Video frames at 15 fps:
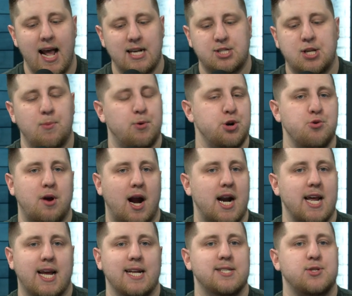As someone who kind
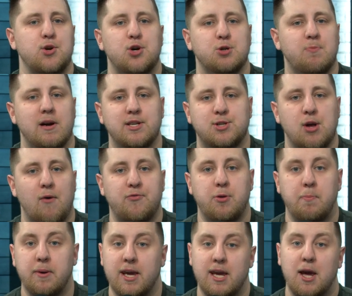of considers myself to
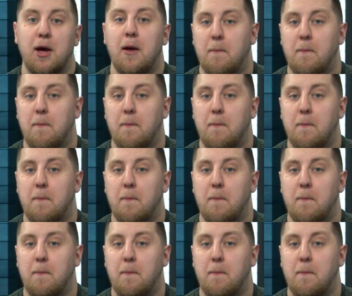be